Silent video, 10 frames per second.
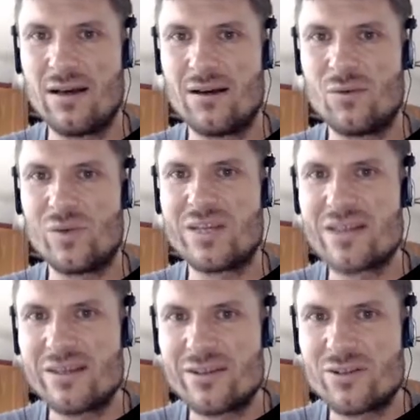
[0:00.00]
We
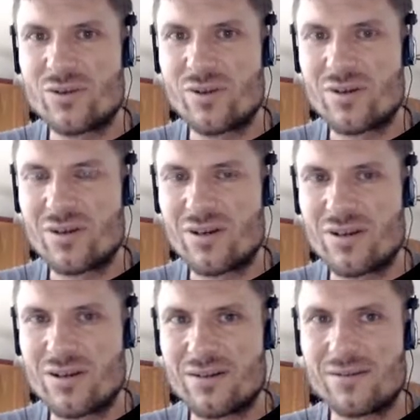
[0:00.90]
decided to
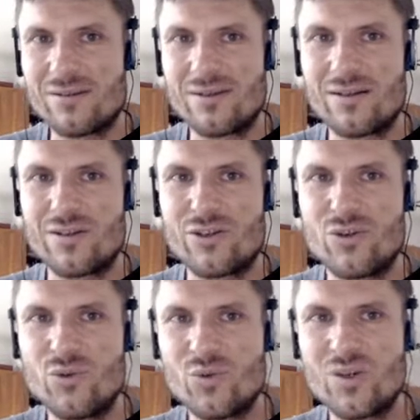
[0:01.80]

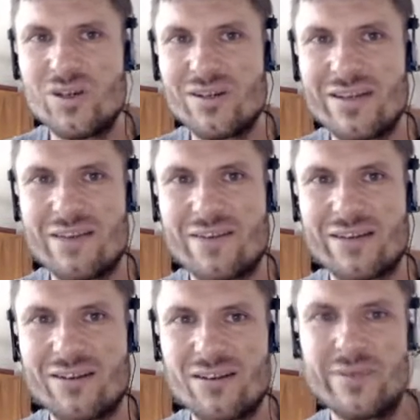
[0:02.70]
tune the
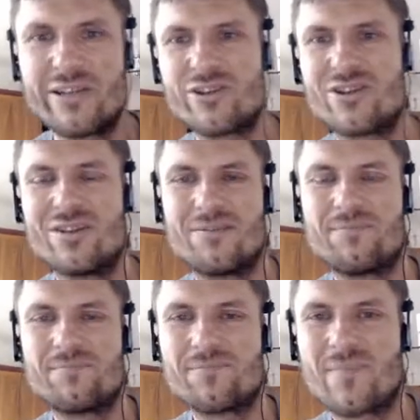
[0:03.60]
effect a little bit.
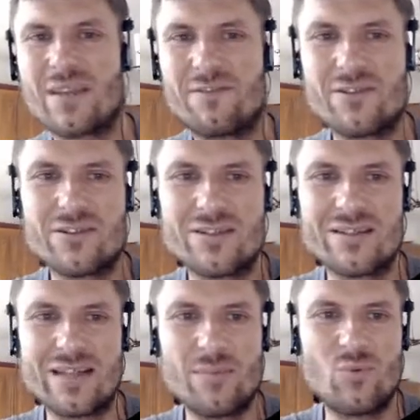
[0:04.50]
First
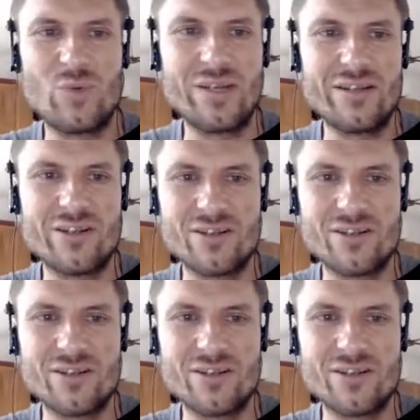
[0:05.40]
step we did